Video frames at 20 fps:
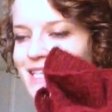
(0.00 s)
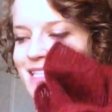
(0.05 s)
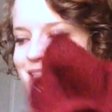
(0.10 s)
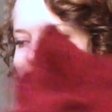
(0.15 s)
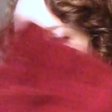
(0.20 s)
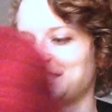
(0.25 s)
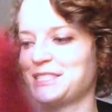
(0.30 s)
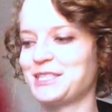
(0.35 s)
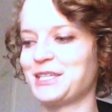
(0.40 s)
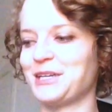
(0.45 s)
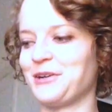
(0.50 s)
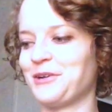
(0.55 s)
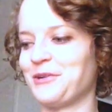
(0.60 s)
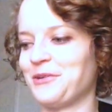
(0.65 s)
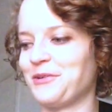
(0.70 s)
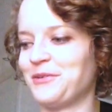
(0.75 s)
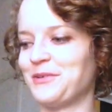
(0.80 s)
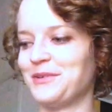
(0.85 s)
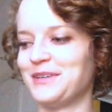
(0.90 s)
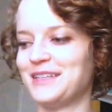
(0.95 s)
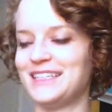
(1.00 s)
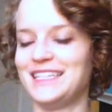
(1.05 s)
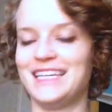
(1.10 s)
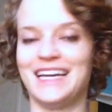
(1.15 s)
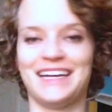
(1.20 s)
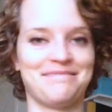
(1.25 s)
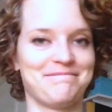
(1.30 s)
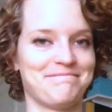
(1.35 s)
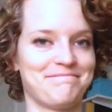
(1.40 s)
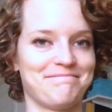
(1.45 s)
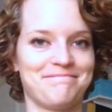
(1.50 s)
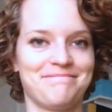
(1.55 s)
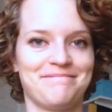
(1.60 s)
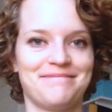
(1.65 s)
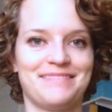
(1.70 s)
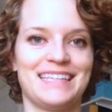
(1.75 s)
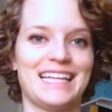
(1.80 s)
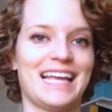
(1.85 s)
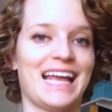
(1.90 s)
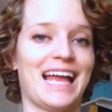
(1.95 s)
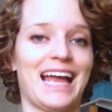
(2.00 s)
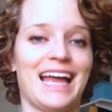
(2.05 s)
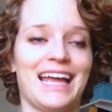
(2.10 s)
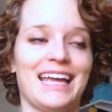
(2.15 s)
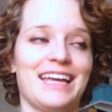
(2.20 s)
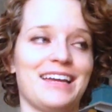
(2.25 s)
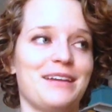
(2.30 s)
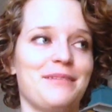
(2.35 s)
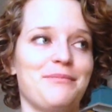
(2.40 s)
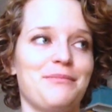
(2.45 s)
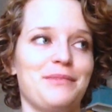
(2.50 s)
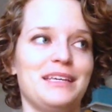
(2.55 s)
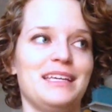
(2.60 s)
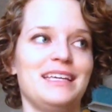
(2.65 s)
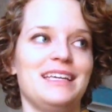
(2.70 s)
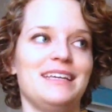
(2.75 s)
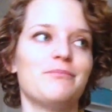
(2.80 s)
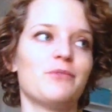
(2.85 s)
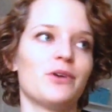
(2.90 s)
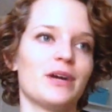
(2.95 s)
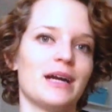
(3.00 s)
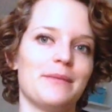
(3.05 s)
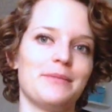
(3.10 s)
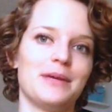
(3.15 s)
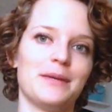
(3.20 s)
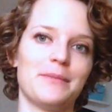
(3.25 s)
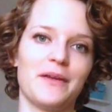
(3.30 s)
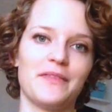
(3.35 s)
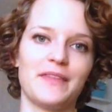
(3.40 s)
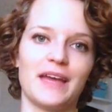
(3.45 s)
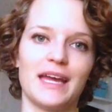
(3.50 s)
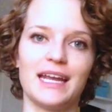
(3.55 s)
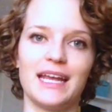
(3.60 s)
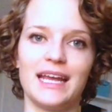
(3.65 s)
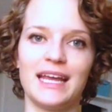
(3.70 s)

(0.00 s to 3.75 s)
So, yeah. I couldn't be more happy about that.